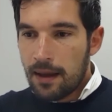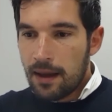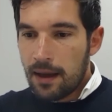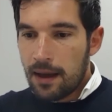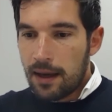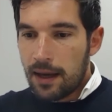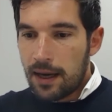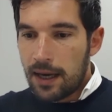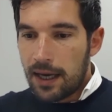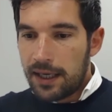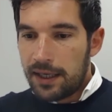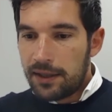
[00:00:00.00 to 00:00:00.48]

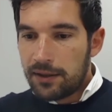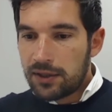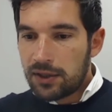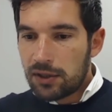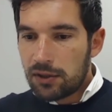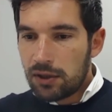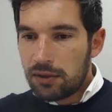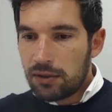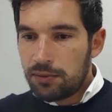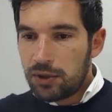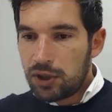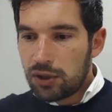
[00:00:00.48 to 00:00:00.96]
Another
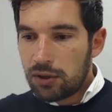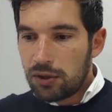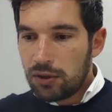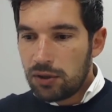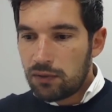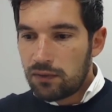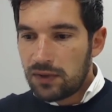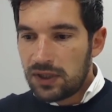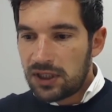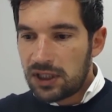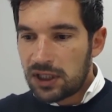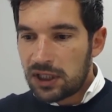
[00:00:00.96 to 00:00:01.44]
option,
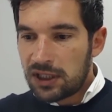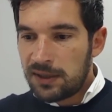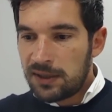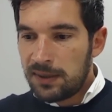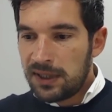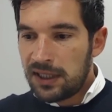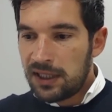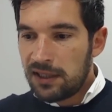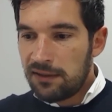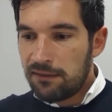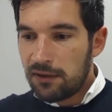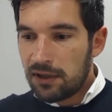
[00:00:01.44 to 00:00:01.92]
which has
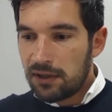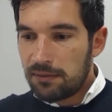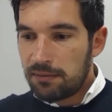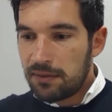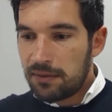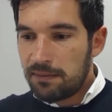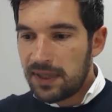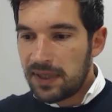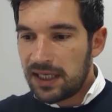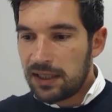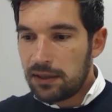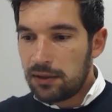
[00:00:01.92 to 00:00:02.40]
been
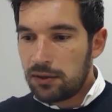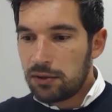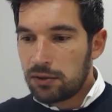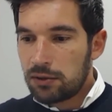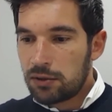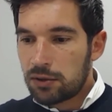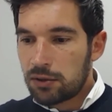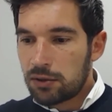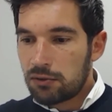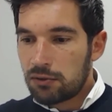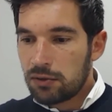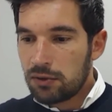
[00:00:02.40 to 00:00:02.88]
developed by the
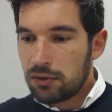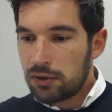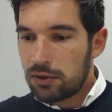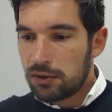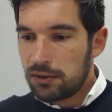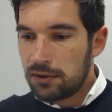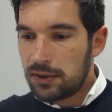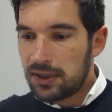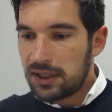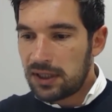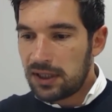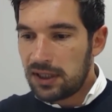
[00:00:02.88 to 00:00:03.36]

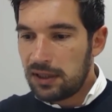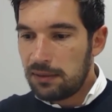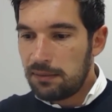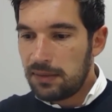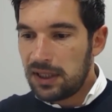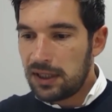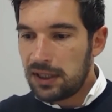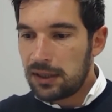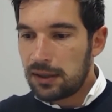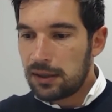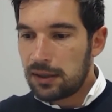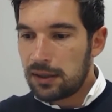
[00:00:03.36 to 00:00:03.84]
Toronto
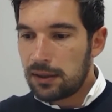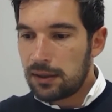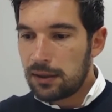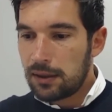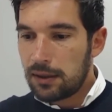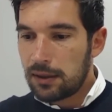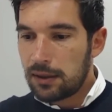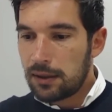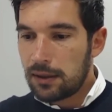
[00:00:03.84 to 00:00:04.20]
team